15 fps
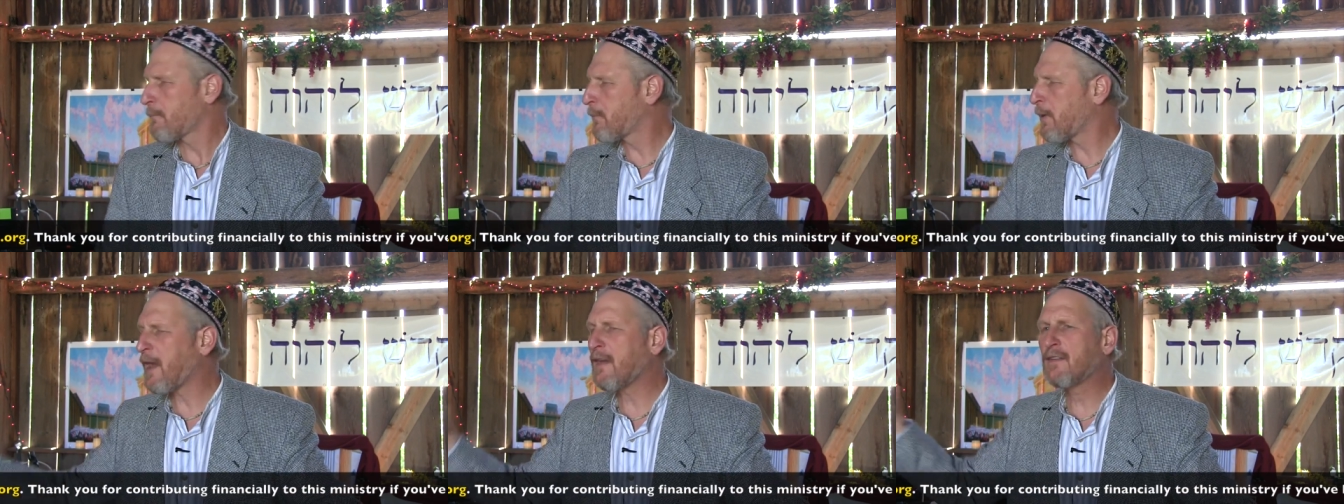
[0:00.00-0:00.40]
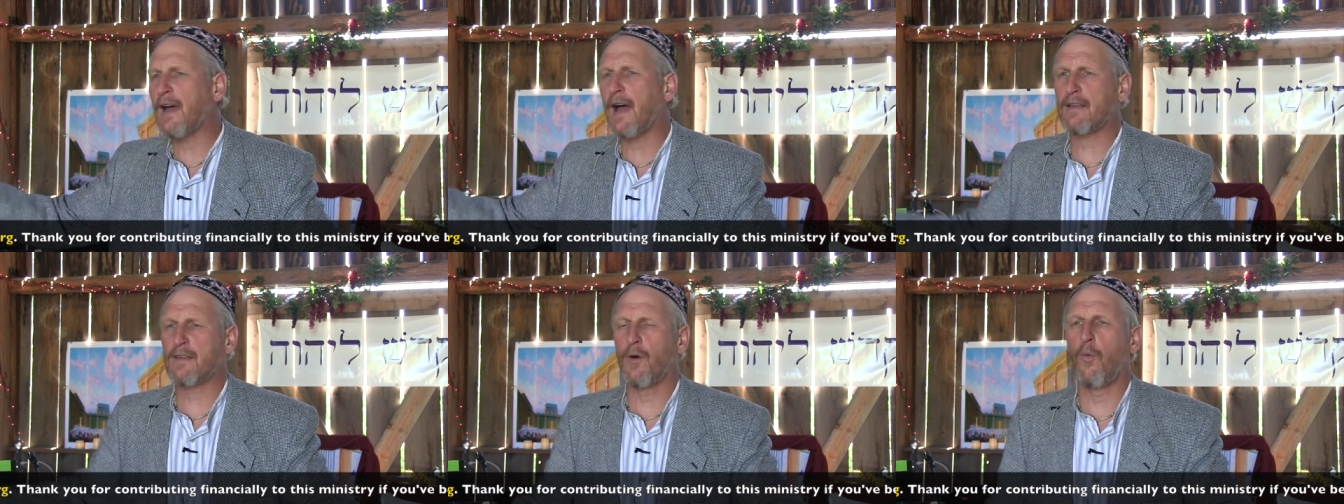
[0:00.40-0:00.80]
Pigs
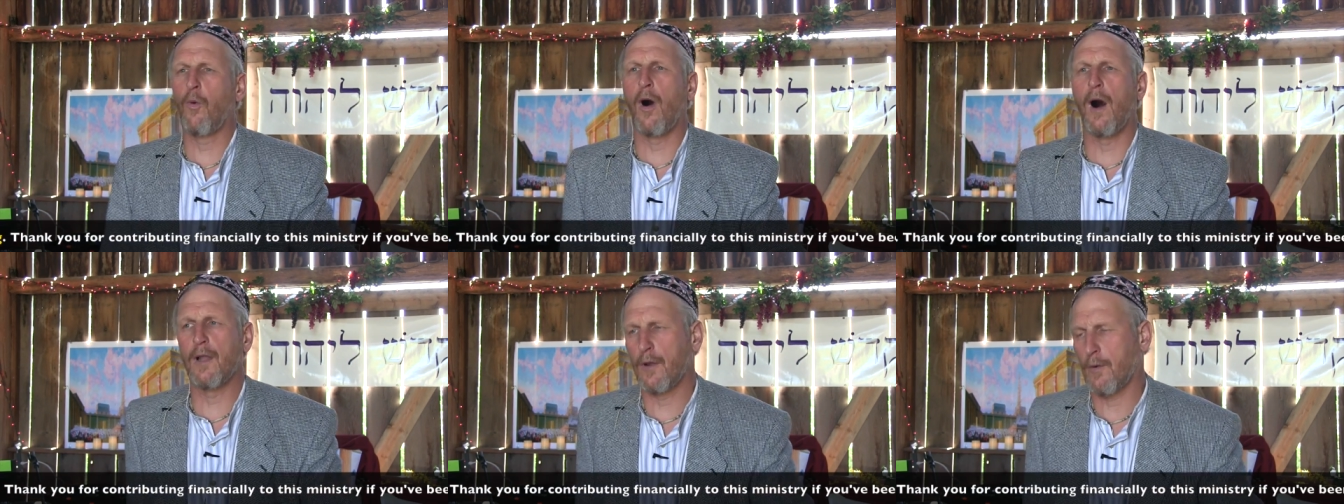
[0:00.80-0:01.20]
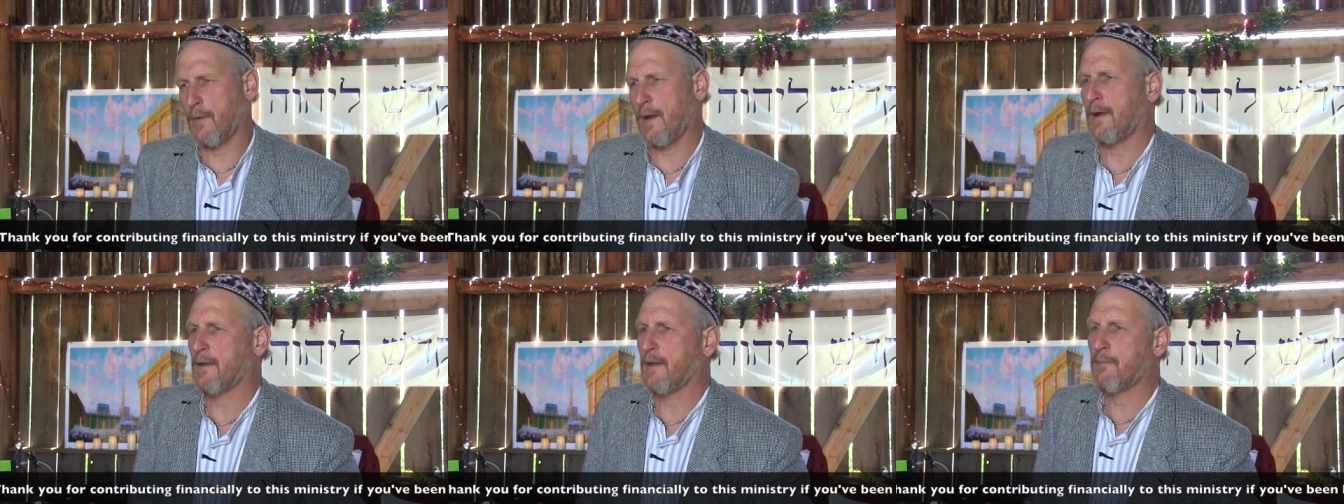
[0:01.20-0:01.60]
like to wallow
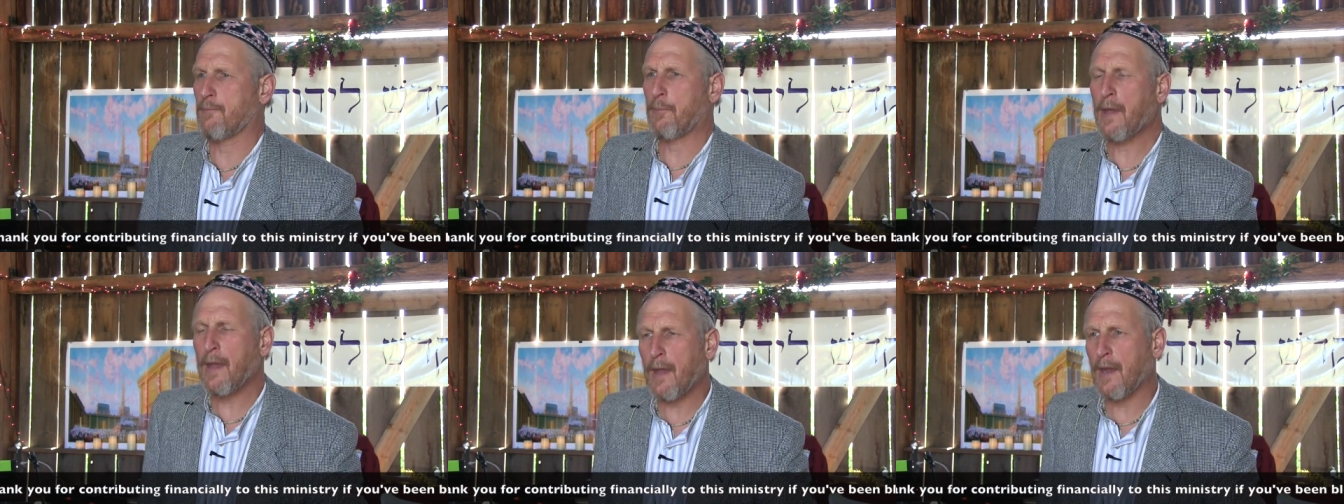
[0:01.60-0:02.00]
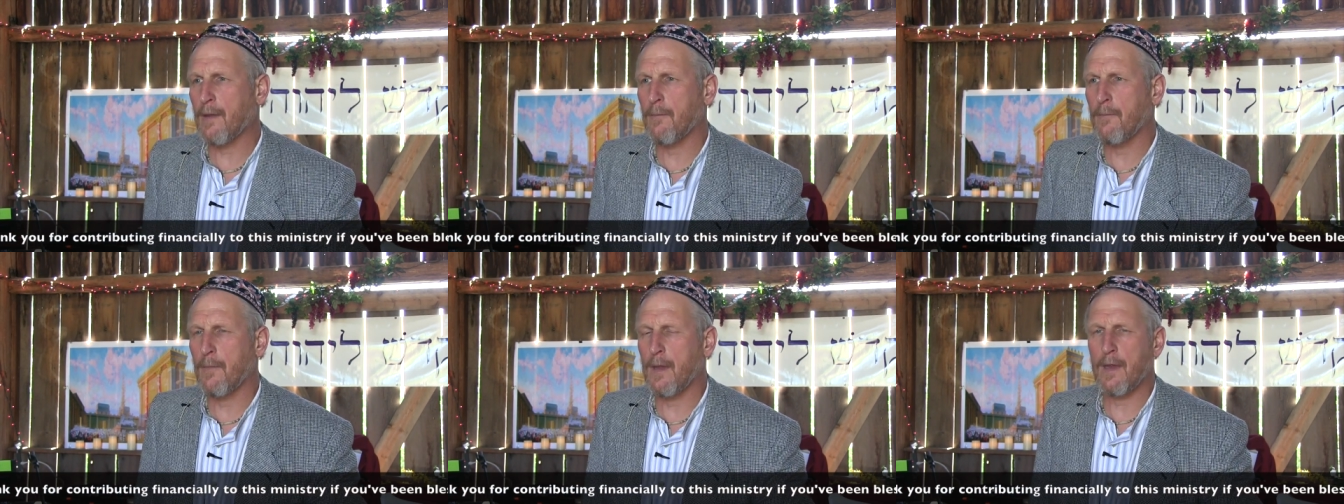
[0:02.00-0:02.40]
around in,
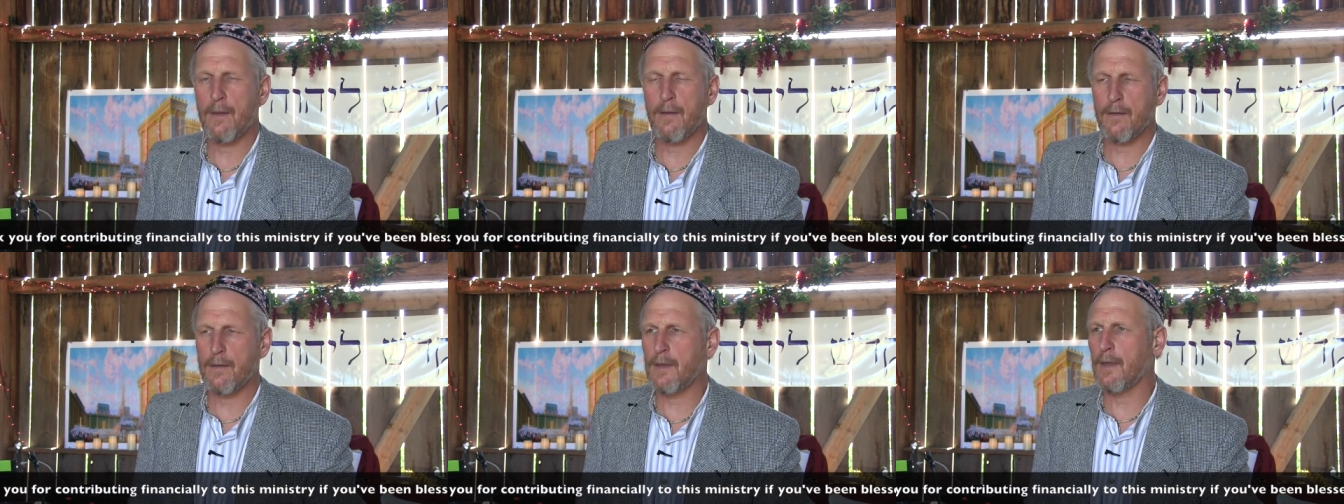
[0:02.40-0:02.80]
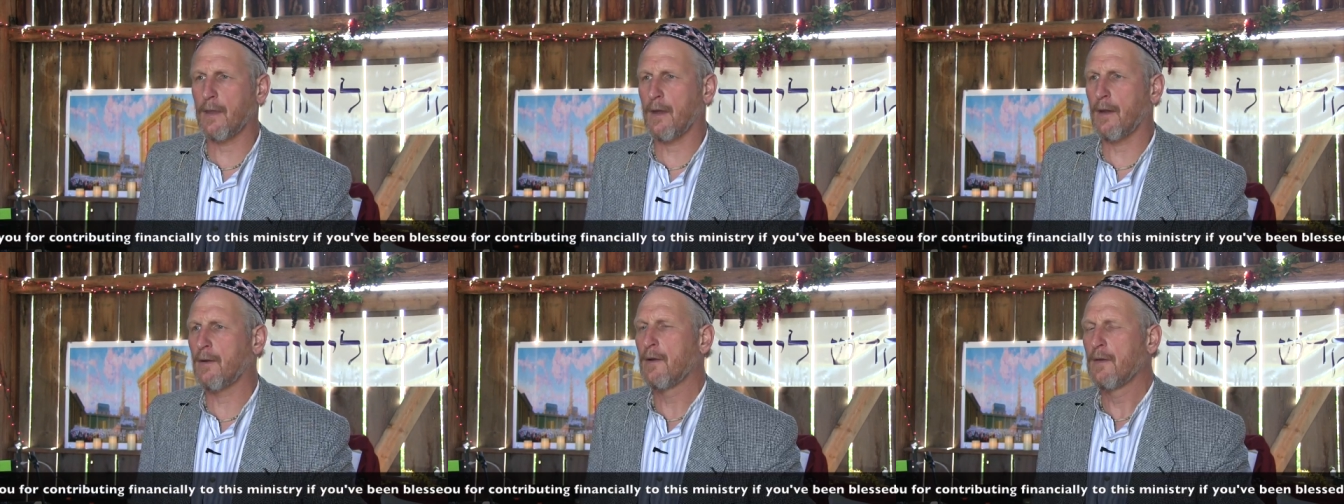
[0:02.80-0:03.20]
in, in you
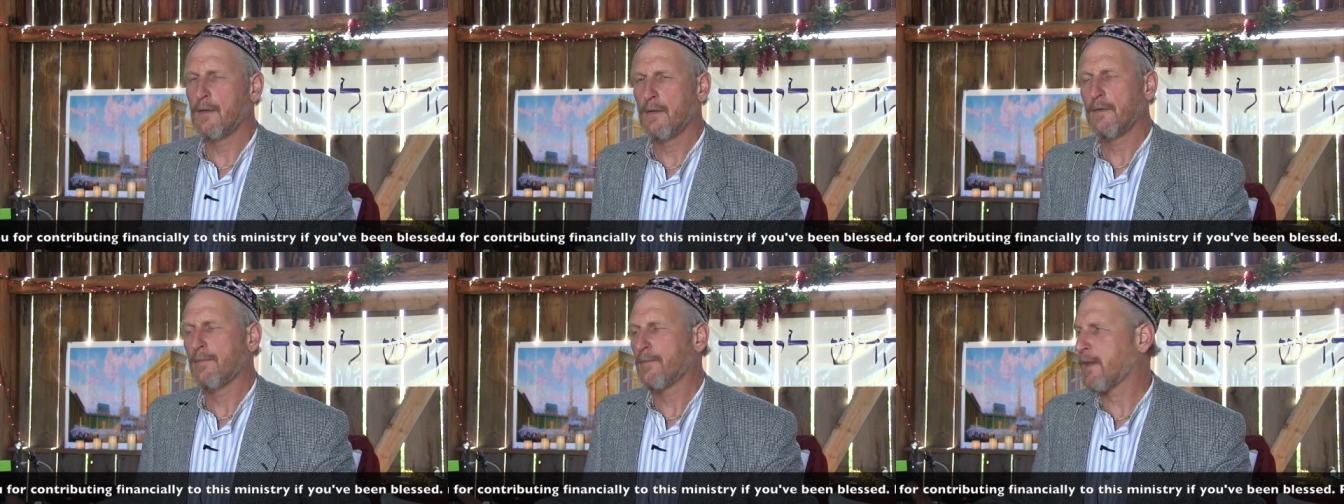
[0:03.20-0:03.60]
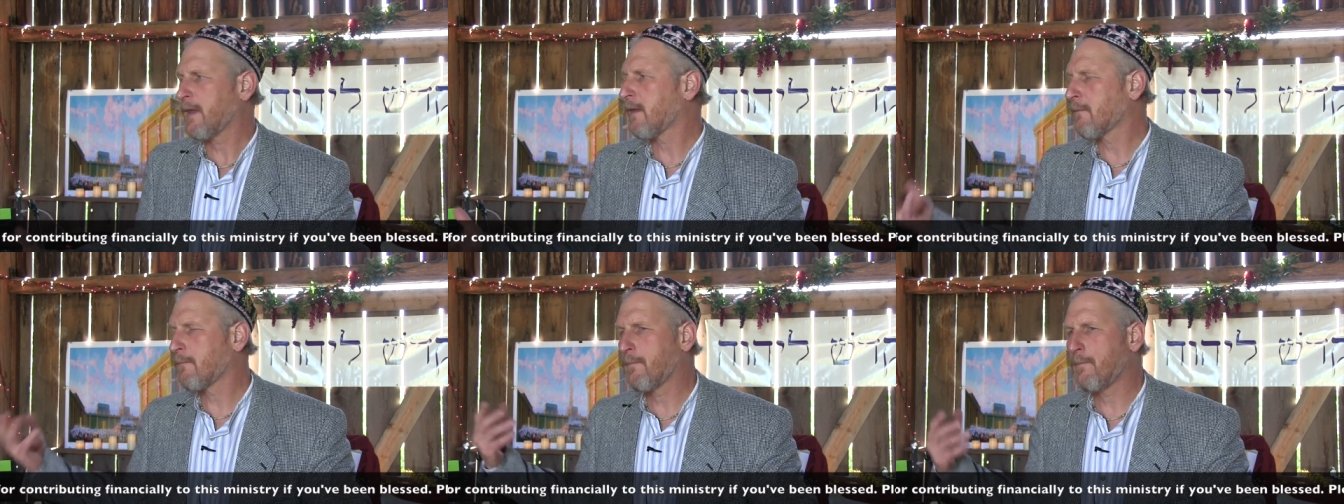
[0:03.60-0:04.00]
know,
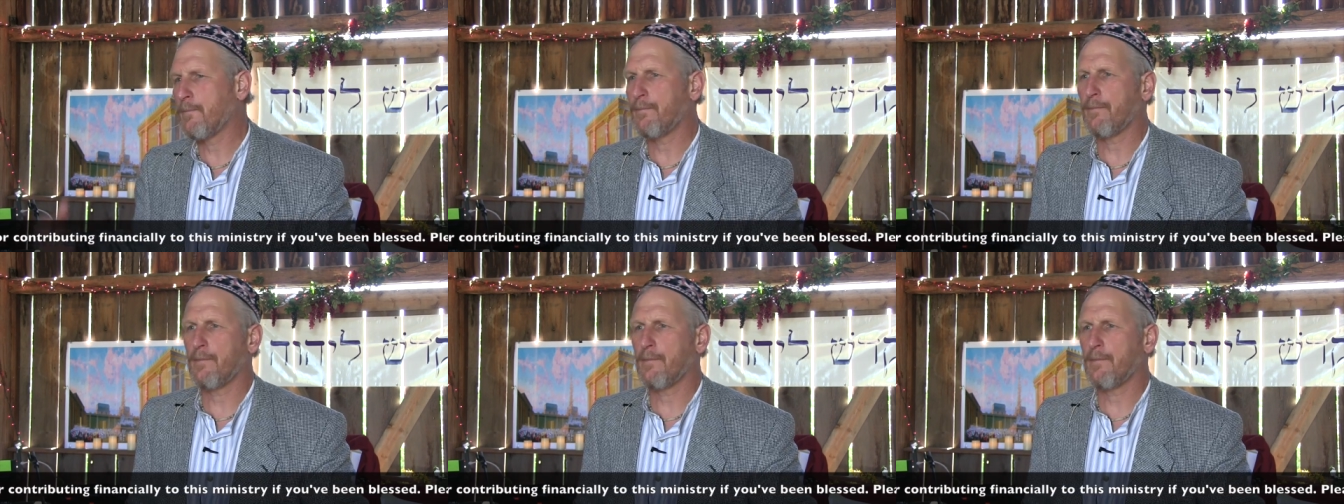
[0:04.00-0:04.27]
in,